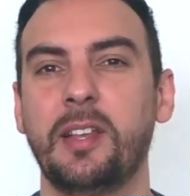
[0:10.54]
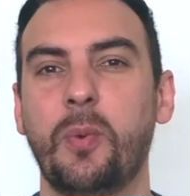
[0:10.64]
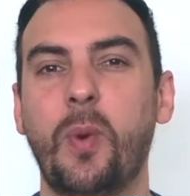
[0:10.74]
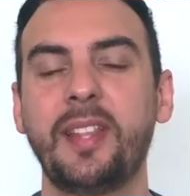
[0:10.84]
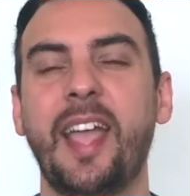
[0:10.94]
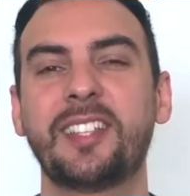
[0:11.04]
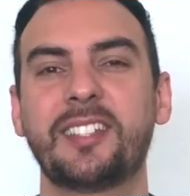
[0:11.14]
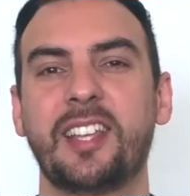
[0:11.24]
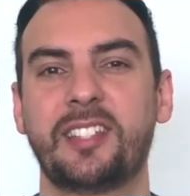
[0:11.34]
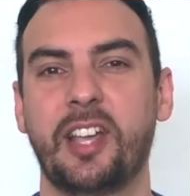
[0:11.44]
What
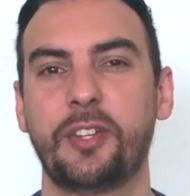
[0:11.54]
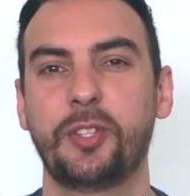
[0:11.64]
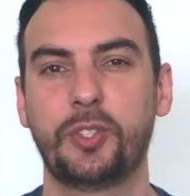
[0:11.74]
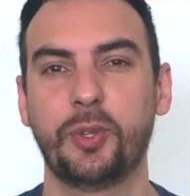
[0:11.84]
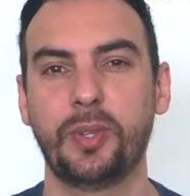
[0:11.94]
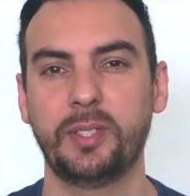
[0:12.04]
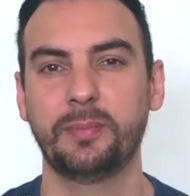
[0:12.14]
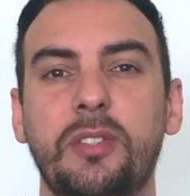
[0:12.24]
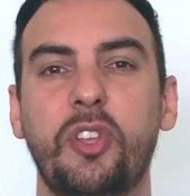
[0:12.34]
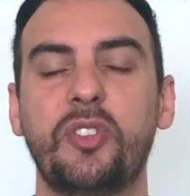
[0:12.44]
exercise are you doing?
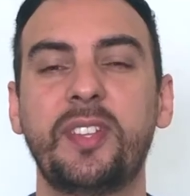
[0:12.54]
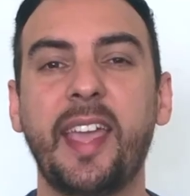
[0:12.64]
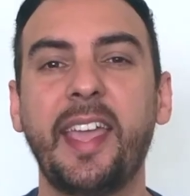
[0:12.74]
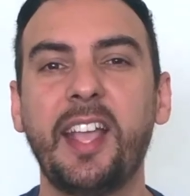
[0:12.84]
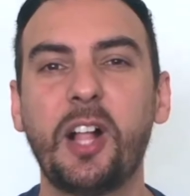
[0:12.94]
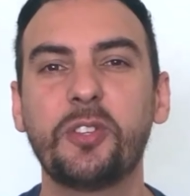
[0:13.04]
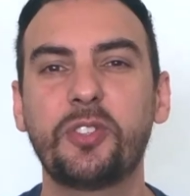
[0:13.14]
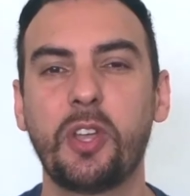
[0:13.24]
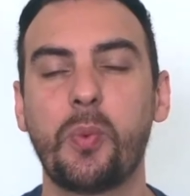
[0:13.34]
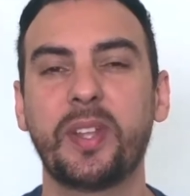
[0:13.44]
So today I'll
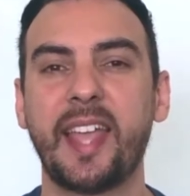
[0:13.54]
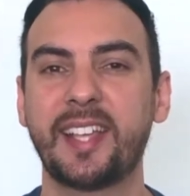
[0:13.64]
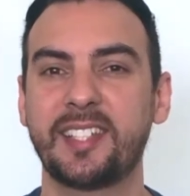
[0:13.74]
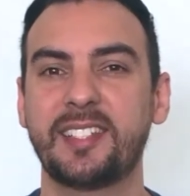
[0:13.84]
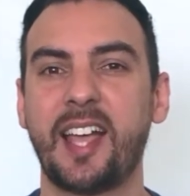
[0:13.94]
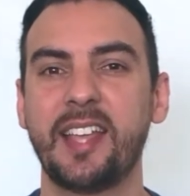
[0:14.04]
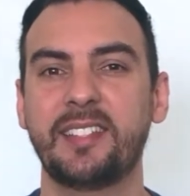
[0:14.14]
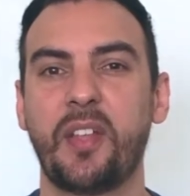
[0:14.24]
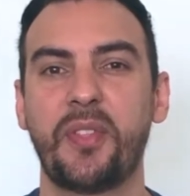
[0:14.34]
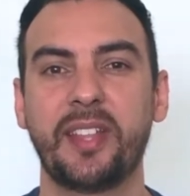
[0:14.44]
show you one exercise
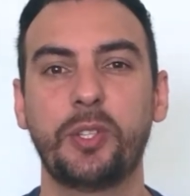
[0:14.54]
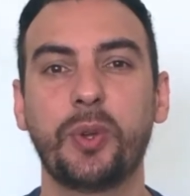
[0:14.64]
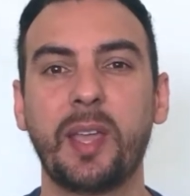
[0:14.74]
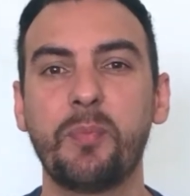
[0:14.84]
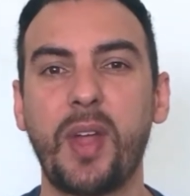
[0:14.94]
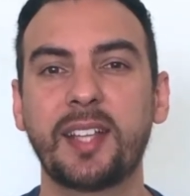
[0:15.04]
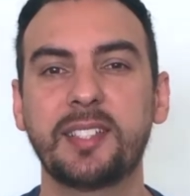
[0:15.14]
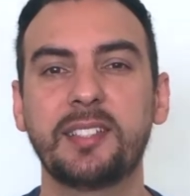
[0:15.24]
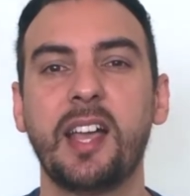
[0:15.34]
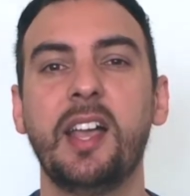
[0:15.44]
that you can
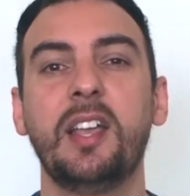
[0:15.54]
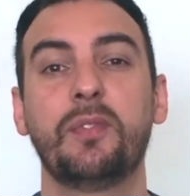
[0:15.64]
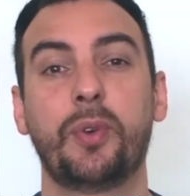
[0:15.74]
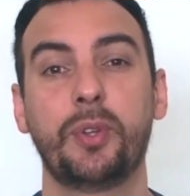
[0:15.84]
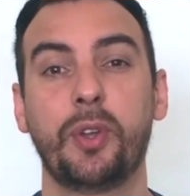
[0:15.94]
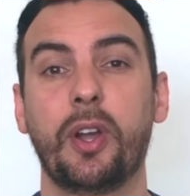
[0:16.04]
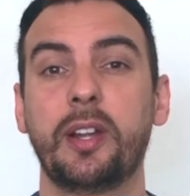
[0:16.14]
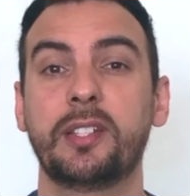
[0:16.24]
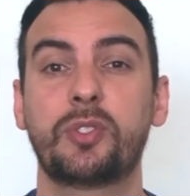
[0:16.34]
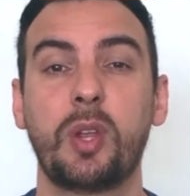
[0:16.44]
practice for
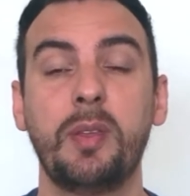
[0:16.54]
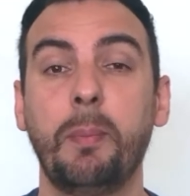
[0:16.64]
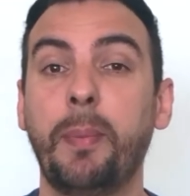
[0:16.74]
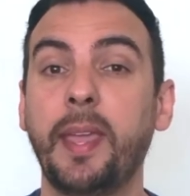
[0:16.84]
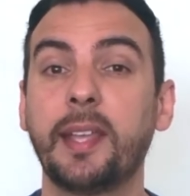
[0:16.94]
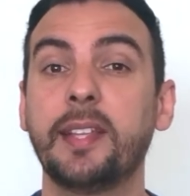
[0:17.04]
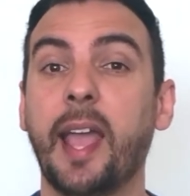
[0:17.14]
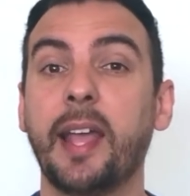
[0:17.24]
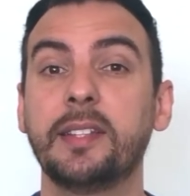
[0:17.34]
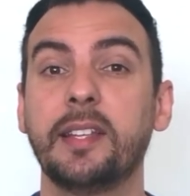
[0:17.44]
your strumming picking
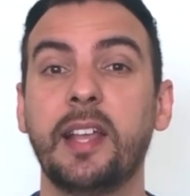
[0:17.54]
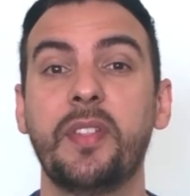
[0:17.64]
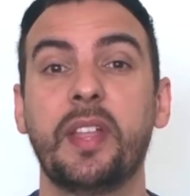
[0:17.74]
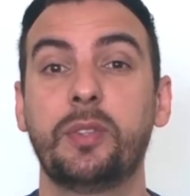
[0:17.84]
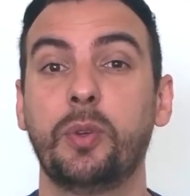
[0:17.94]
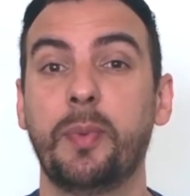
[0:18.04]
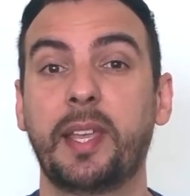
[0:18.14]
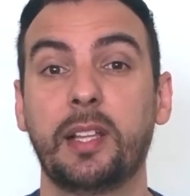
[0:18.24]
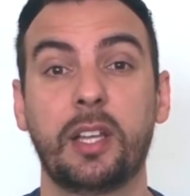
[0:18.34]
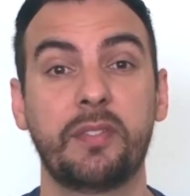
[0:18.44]
hand that you make
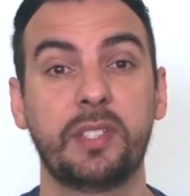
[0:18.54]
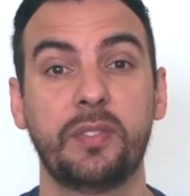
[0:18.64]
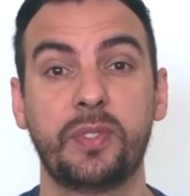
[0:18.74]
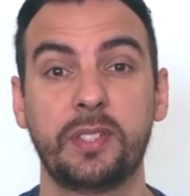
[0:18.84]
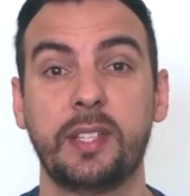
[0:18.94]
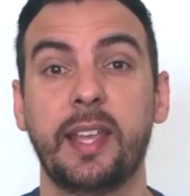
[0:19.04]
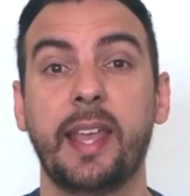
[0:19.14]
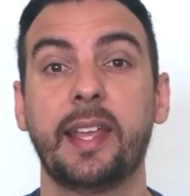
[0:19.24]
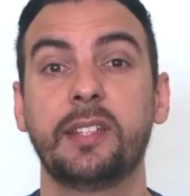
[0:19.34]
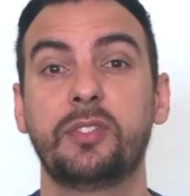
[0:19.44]
a lot of difference
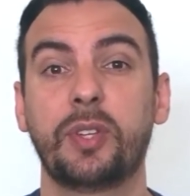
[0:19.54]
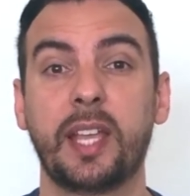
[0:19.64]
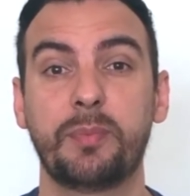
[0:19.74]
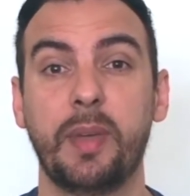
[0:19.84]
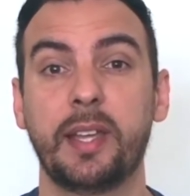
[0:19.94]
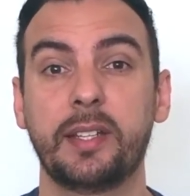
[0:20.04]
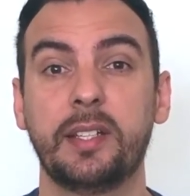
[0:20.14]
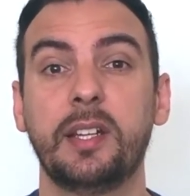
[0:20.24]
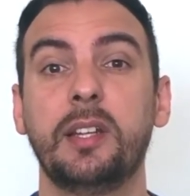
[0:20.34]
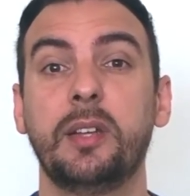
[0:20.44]
and to get better
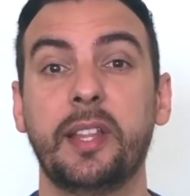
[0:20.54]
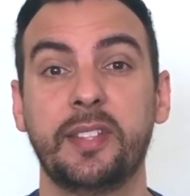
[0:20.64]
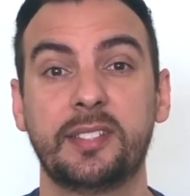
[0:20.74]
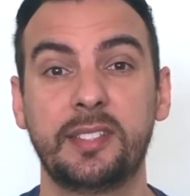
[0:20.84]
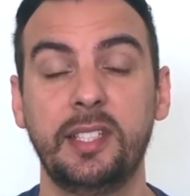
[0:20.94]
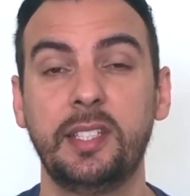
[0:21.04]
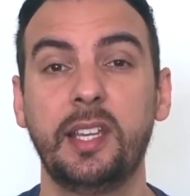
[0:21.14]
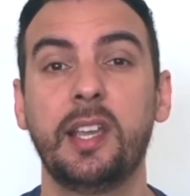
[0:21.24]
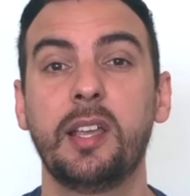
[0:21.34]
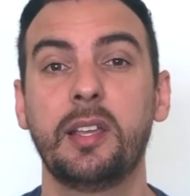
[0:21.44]
in the
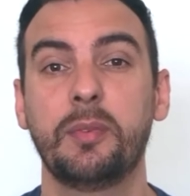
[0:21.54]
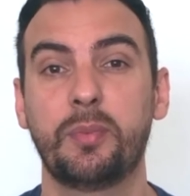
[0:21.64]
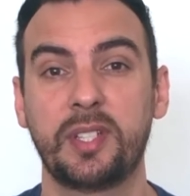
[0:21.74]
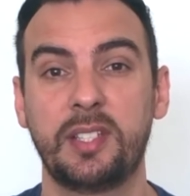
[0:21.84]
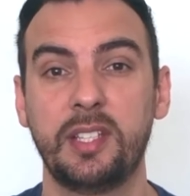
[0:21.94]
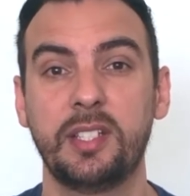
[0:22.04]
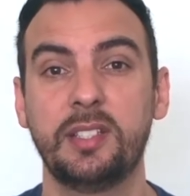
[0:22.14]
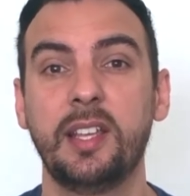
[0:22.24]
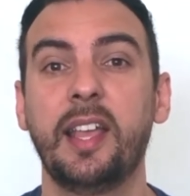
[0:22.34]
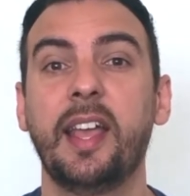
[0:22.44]
sync,
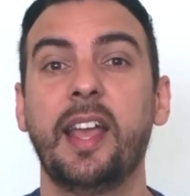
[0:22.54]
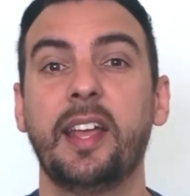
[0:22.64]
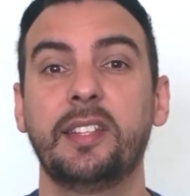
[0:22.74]
precision and